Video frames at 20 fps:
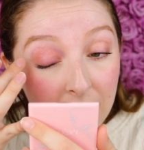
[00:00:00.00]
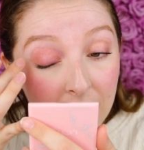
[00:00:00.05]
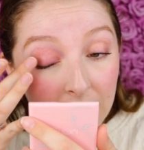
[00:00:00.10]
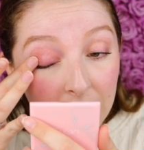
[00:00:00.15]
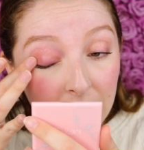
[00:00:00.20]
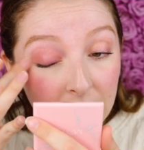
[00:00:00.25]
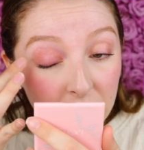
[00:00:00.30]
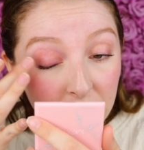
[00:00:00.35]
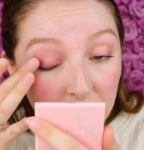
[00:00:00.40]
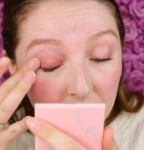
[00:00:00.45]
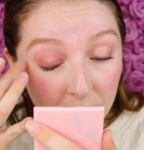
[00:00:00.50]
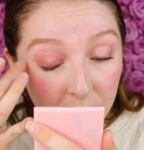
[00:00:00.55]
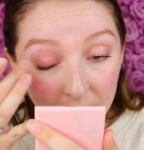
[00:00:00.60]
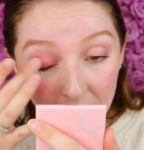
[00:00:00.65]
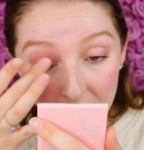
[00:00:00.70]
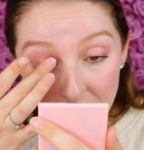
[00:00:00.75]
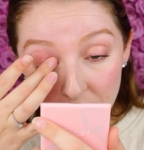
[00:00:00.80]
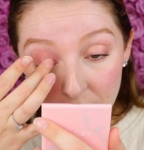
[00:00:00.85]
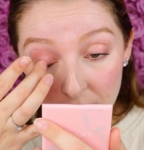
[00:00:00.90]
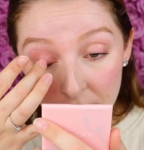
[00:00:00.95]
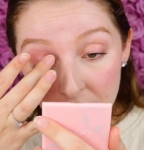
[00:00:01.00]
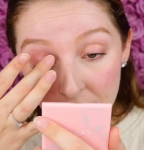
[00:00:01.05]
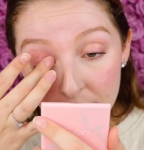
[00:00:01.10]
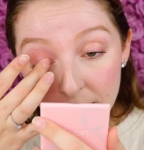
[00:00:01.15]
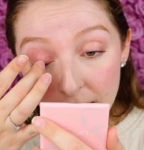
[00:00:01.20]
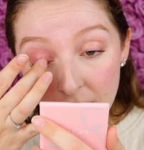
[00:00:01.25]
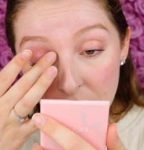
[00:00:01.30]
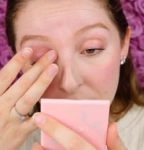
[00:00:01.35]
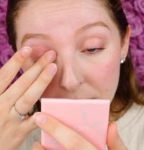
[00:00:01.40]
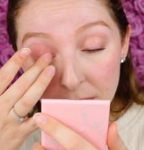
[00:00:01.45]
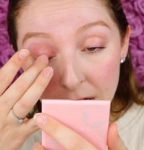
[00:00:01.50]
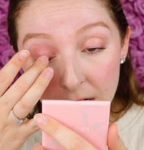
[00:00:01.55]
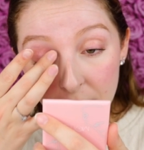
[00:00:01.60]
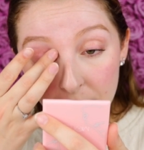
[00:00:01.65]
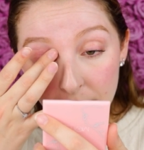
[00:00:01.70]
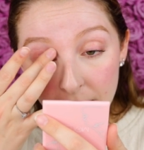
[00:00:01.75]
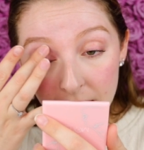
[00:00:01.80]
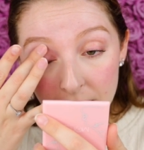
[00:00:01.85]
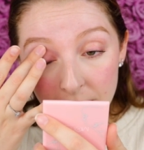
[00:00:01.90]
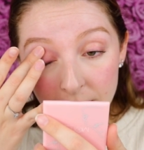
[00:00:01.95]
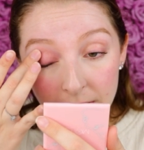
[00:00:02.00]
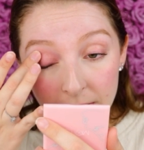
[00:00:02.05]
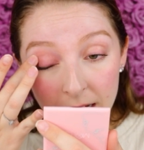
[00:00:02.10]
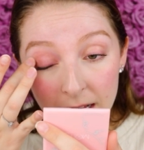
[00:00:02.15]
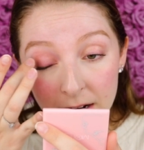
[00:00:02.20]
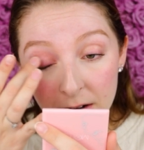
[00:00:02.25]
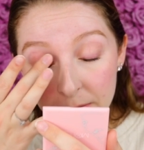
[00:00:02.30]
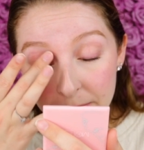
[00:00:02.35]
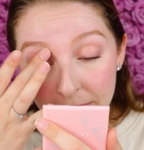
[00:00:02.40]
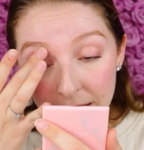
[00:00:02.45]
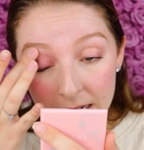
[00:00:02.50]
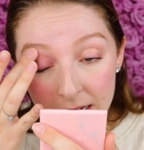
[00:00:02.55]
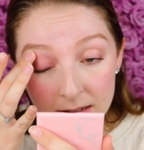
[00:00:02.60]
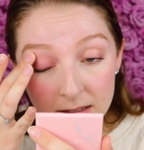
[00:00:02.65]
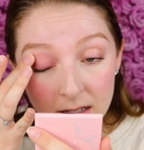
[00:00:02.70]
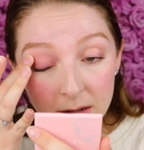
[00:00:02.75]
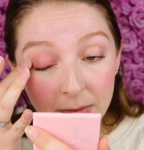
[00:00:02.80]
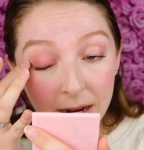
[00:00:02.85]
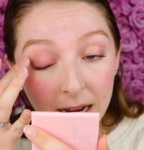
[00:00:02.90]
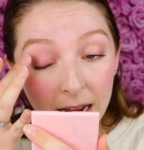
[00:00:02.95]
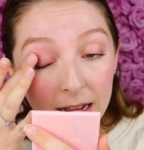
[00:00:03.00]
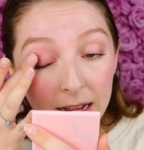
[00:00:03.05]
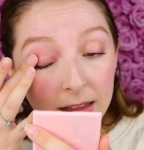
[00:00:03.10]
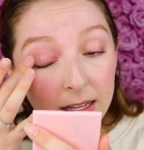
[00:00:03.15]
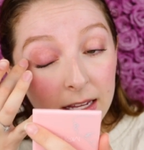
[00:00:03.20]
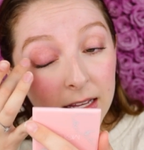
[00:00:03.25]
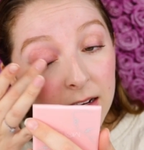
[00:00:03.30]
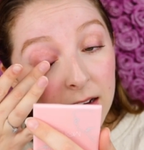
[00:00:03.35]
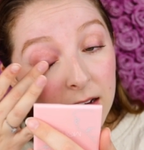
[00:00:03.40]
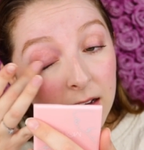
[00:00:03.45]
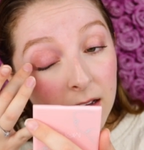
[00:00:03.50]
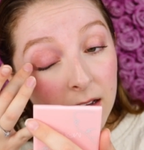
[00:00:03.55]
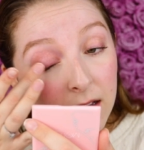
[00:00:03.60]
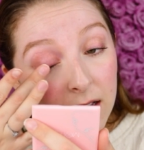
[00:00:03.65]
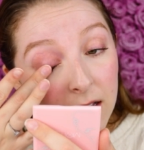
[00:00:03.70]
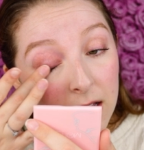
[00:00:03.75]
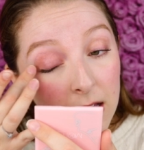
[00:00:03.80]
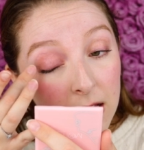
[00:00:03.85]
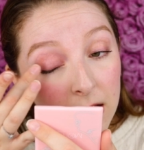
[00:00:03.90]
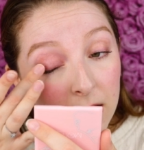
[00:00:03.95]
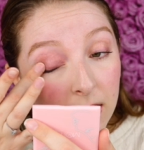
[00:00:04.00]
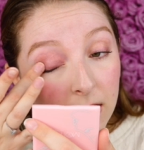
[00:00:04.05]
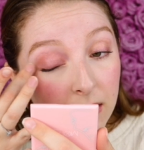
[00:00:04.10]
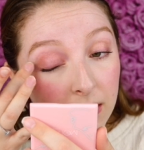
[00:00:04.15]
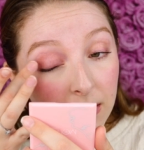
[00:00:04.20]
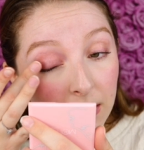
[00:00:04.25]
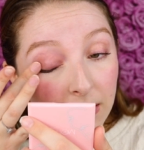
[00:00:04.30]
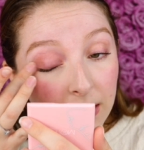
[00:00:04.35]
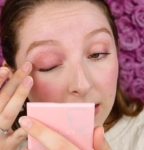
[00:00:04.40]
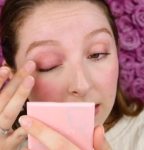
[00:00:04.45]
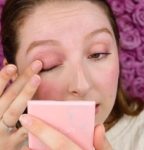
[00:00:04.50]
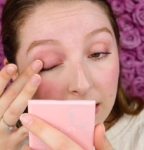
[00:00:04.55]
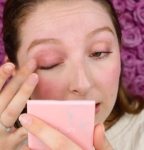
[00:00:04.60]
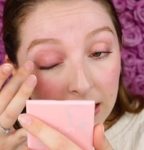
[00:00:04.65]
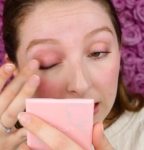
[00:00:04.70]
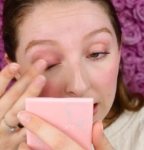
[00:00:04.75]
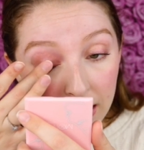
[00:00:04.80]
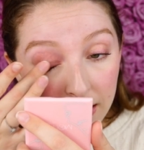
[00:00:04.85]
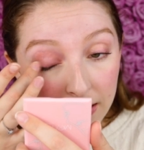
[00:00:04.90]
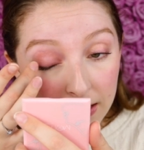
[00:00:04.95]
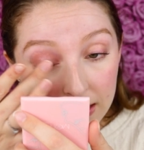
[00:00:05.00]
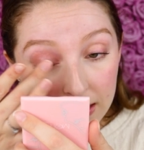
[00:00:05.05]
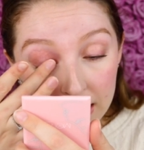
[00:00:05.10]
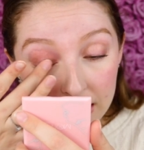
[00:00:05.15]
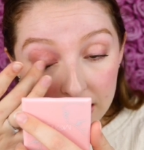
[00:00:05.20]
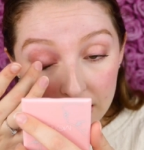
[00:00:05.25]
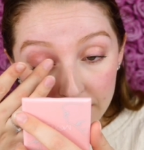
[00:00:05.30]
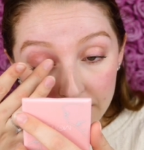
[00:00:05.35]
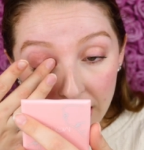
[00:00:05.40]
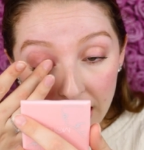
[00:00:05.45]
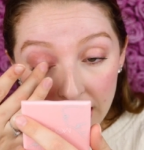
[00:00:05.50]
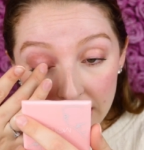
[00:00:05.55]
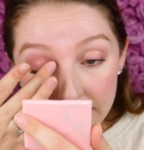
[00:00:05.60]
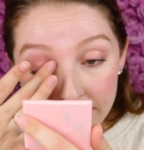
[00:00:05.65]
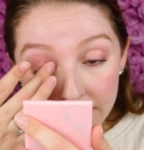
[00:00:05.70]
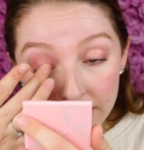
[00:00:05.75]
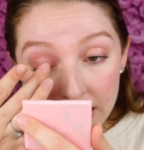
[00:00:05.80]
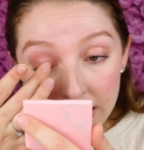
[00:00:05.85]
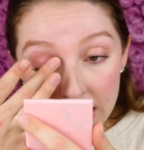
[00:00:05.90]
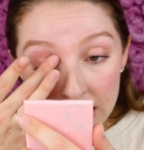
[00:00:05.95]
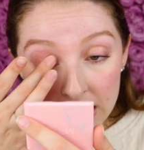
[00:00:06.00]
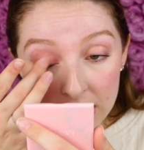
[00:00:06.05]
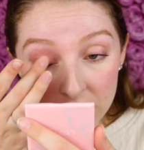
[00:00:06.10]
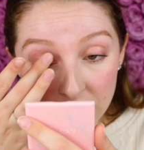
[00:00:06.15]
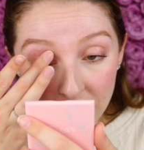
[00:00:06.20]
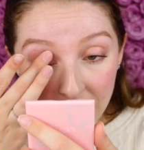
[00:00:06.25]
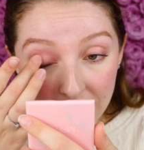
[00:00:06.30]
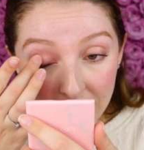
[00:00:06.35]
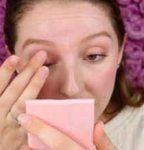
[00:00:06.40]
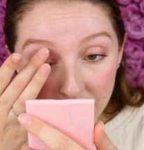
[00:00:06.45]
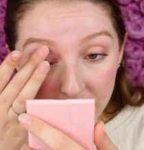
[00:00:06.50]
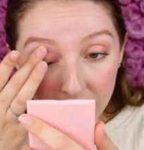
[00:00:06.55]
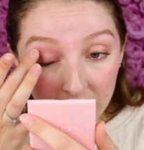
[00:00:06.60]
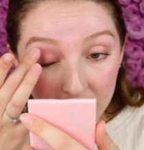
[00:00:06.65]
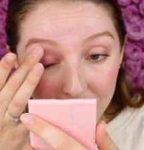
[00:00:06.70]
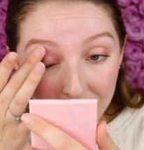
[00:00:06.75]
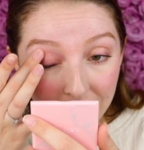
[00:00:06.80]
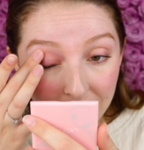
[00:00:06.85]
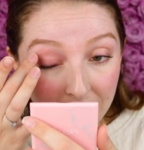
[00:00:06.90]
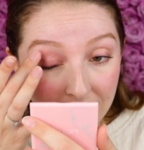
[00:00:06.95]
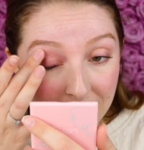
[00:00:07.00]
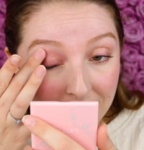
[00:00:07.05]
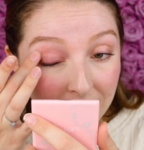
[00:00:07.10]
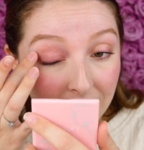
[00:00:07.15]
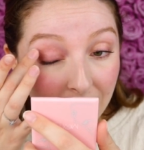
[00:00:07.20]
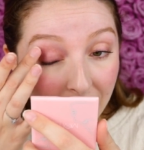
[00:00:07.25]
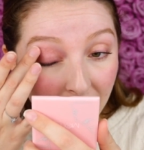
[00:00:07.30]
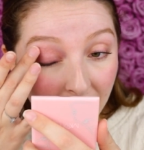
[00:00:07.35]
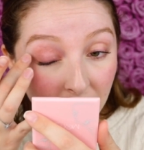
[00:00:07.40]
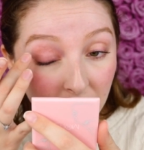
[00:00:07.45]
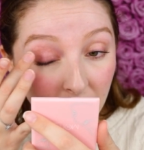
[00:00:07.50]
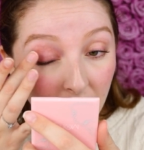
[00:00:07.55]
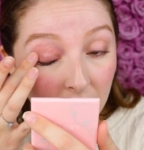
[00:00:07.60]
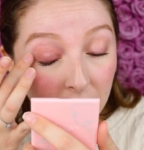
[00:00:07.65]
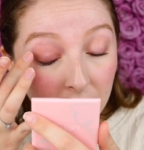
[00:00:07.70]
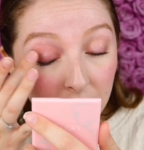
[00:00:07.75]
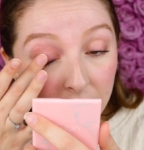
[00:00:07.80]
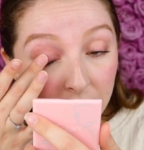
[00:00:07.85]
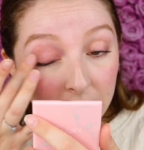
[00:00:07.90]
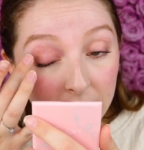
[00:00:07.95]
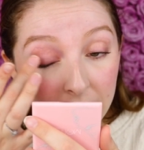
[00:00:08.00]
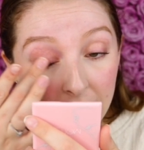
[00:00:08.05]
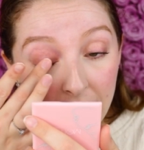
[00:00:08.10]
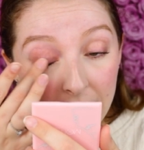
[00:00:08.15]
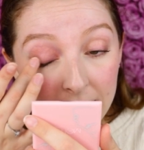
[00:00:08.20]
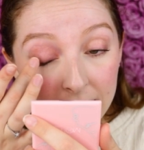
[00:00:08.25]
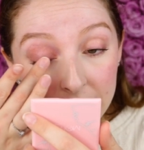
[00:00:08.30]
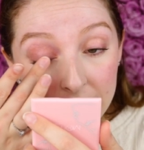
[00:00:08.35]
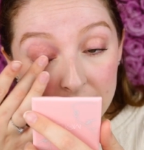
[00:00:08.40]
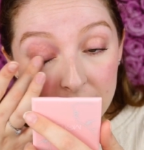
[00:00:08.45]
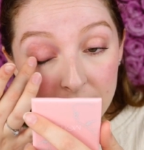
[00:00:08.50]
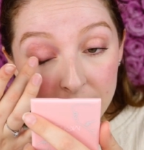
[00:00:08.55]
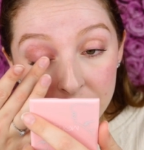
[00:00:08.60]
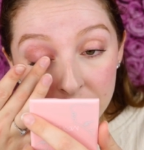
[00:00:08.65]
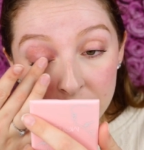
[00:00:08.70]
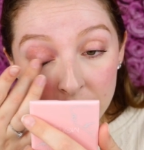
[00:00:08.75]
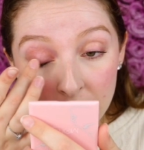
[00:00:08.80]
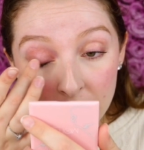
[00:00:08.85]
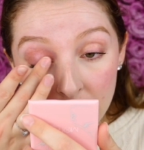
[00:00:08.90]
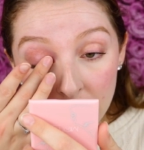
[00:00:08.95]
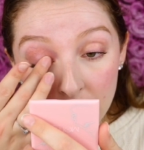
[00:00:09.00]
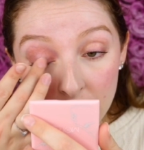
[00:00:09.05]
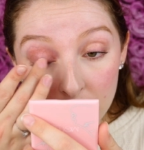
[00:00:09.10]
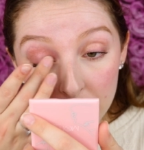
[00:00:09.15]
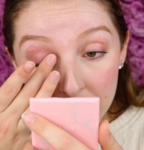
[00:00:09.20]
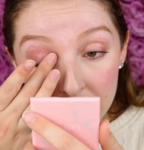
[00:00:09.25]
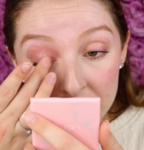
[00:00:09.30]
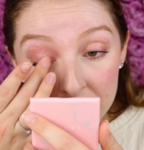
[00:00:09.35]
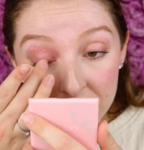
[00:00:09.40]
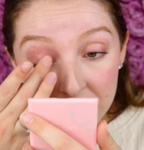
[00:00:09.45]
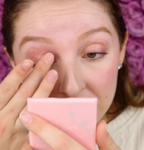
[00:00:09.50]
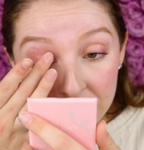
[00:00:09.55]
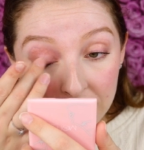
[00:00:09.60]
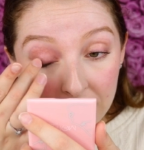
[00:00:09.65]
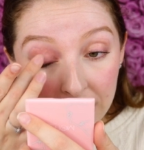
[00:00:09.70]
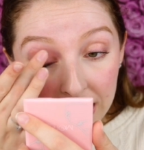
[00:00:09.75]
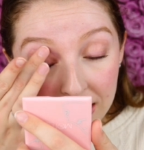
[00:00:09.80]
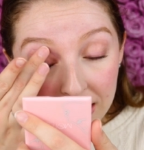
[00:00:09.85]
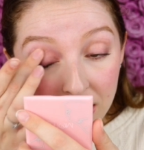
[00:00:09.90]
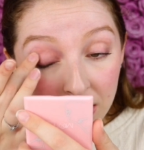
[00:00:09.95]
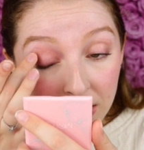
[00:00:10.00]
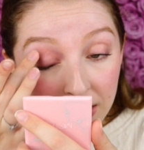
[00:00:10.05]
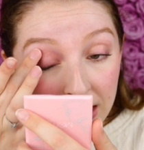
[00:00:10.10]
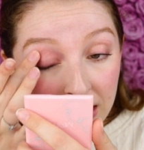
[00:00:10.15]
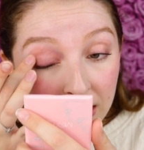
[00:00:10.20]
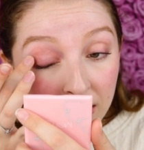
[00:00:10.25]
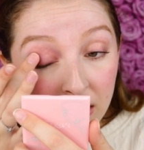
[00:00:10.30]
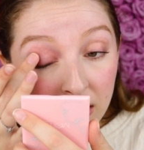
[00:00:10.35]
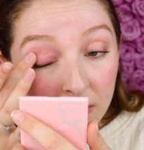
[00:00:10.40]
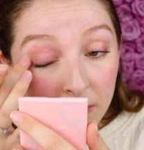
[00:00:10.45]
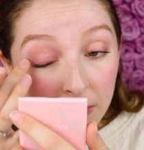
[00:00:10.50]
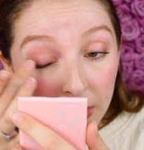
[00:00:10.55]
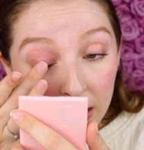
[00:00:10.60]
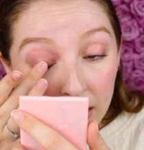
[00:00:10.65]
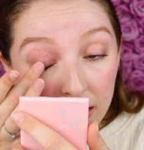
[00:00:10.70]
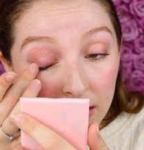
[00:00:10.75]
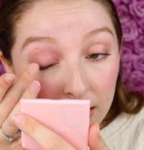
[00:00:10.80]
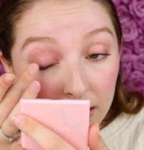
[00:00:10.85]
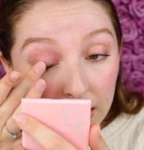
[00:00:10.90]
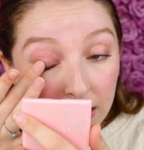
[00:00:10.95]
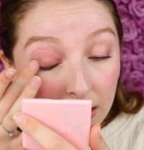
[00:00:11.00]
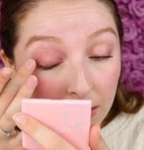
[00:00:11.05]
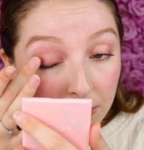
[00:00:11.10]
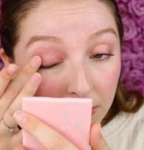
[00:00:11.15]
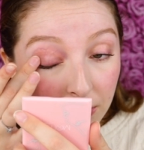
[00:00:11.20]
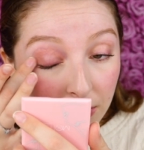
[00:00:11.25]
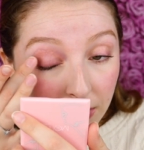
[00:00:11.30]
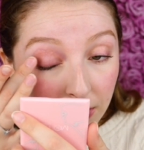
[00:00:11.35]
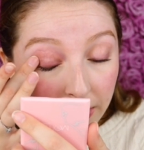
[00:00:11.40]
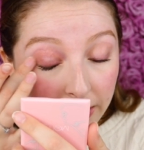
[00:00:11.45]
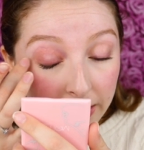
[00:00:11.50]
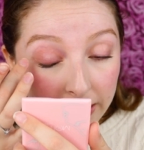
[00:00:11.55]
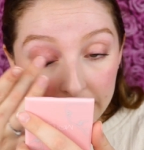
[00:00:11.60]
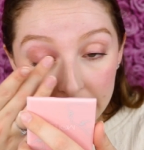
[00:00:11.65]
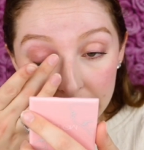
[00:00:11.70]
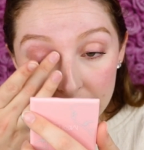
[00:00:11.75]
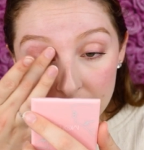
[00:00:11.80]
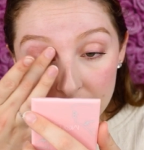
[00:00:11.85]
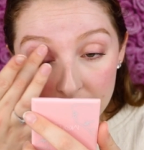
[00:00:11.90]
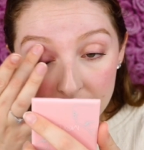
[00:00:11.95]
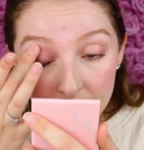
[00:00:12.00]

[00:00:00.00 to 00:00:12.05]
That's just what I worry about when I wear red or pinks on my eyelid. So let's see how this is. I'm kind of trying to really blend it out all over the eyelid which is looking sparkly and pretty.